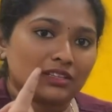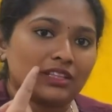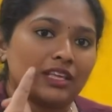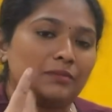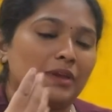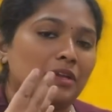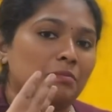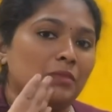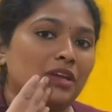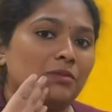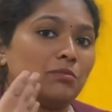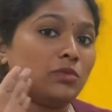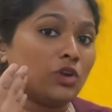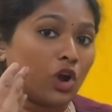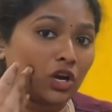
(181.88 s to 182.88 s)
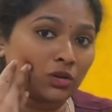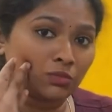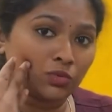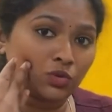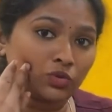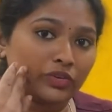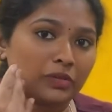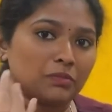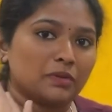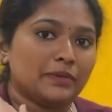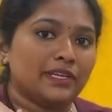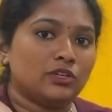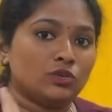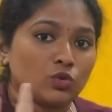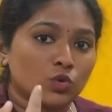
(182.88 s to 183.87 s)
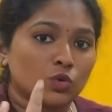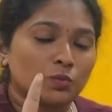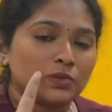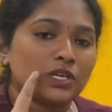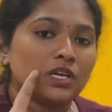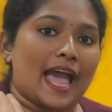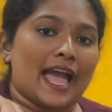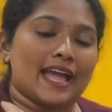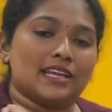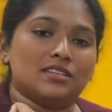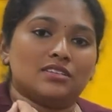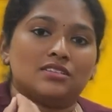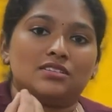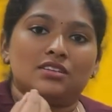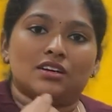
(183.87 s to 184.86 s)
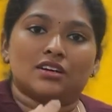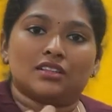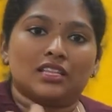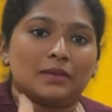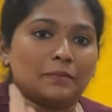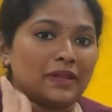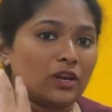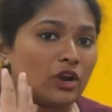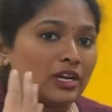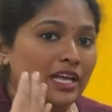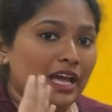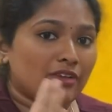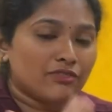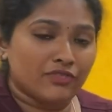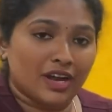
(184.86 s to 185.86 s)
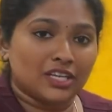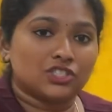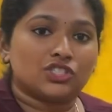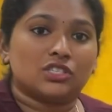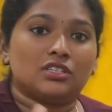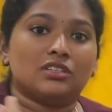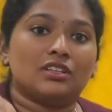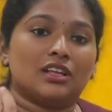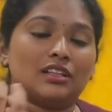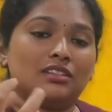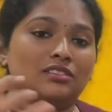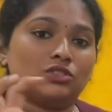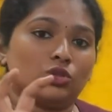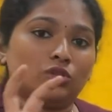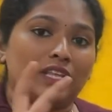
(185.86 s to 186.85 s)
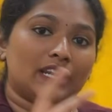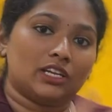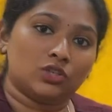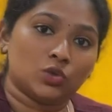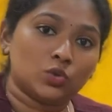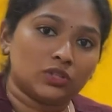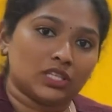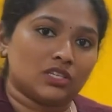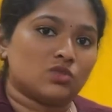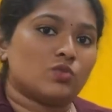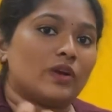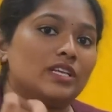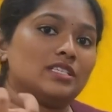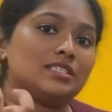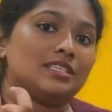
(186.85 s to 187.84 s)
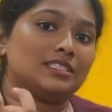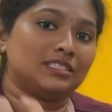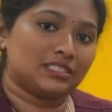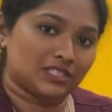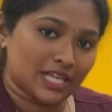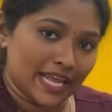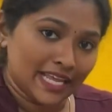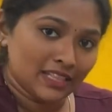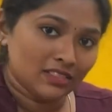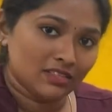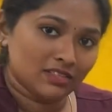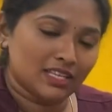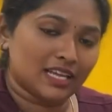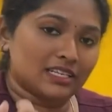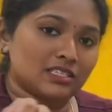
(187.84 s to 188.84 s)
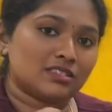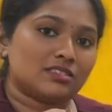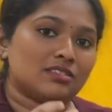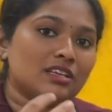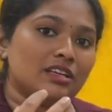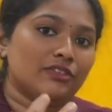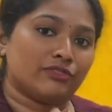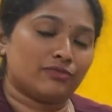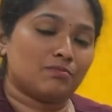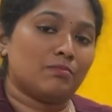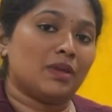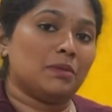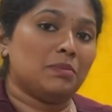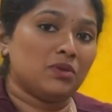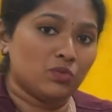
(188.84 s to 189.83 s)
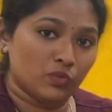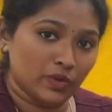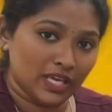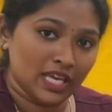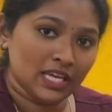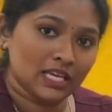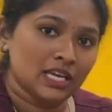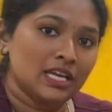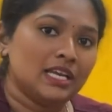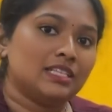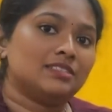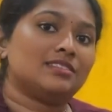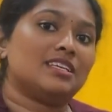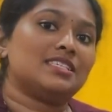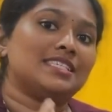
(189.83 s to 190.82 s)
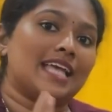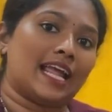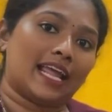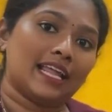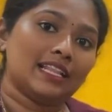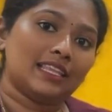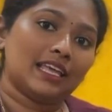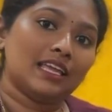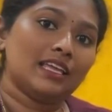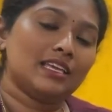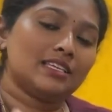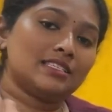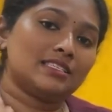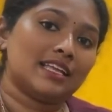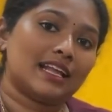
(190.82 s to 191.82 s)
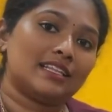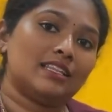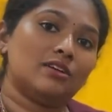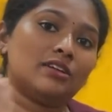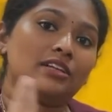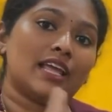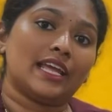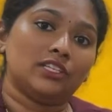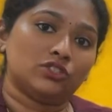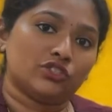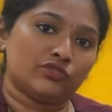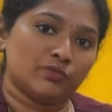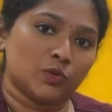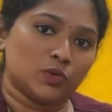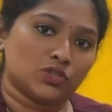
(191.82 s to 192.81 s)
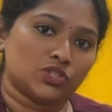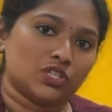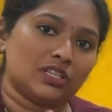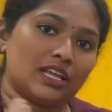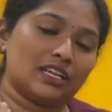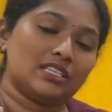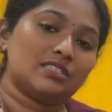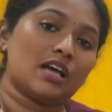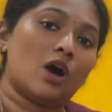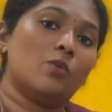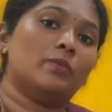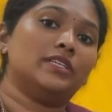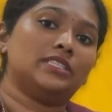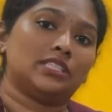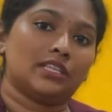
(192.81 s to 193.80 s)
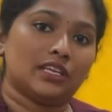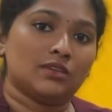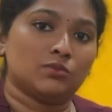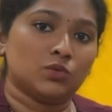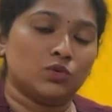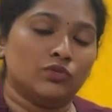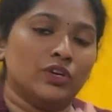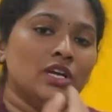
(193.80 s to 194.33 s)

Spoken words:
it may not move, it may be drooped, and they may not have function. So there are two things. One is the strength, that is, if may be weak. The second thing is that the range of motion, that is how much it can move.